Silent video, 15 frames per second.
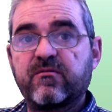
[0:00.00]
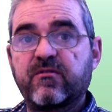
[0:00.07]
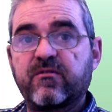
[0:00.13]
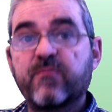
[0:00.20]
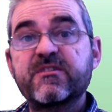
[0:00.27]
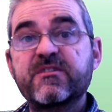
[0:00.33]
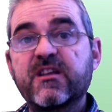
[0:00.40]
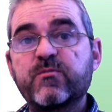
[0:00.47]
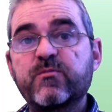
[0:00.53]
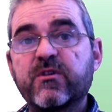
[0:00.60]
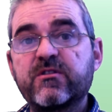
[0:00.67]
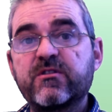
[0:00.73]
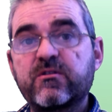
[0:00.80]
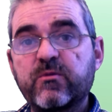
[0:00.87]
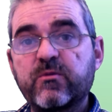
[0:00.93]
from set
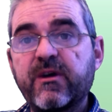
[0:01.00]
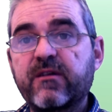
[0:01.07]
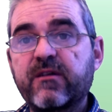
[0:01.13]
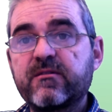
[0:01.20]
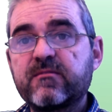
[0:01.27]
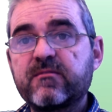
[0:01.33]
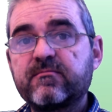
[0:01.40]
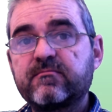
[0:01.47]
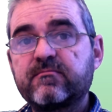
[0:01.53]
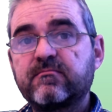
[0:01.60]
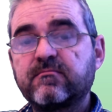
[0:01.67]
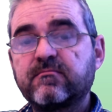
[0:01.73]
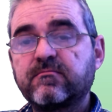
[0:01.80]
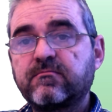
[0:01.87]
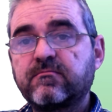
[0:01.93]
point to error,
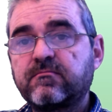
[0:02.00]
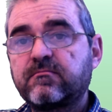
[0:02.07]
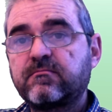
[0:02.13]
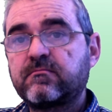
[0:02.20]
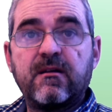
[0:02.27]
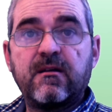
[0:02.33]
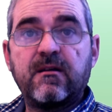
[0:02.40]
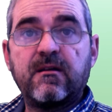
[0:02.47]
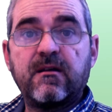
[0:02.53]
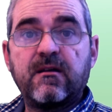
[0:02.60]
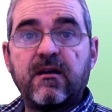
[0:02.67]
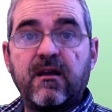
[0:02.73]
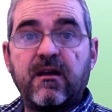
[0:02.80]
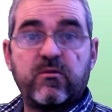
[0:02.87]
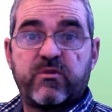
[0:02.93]

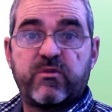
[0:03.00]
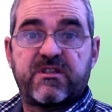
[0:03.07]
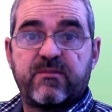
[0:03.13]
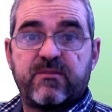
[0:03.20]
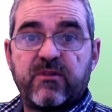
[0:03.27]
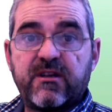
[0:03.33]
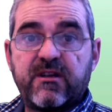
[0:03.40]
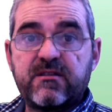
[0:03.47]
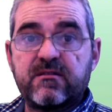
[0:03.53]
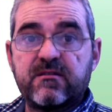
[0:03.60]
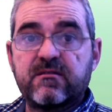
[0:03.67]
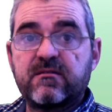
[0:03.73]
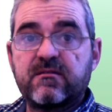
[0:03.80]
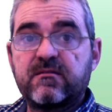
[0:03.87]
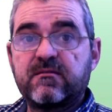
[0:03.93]
and we
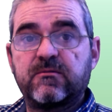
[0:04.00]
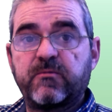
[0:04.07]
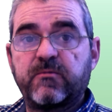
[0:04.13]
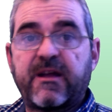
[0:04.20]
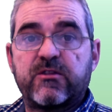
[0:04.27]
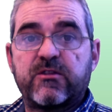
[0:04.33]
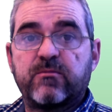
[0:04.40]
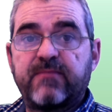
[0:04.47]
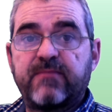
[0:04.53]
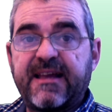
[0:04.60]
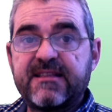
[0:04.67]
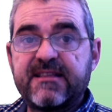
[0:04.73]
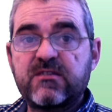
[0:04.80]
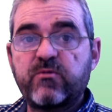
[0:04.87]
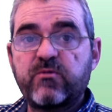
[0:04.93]
simulated random
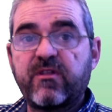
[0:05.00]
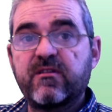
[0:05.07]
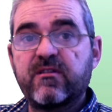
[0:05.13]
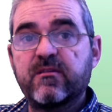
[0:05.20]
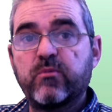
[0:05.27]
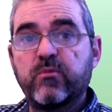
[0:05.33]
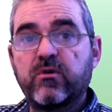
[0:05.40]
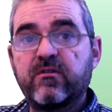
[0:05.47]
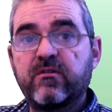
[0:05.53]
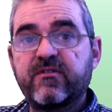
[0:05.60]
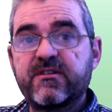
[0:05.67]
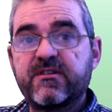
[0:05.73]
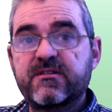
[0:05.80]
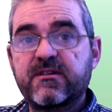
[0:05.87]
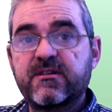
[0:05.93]
plants within the ball of
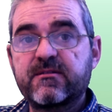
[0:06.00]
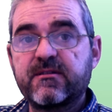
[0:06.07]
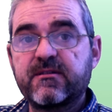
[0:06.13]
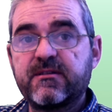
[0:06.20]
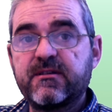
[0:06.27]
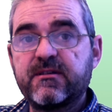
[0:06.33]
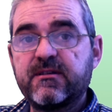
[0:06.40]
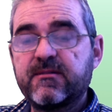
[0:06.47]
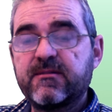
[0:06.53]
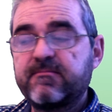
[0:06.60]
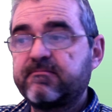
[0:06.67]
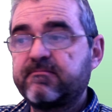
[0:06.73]
uncertainty,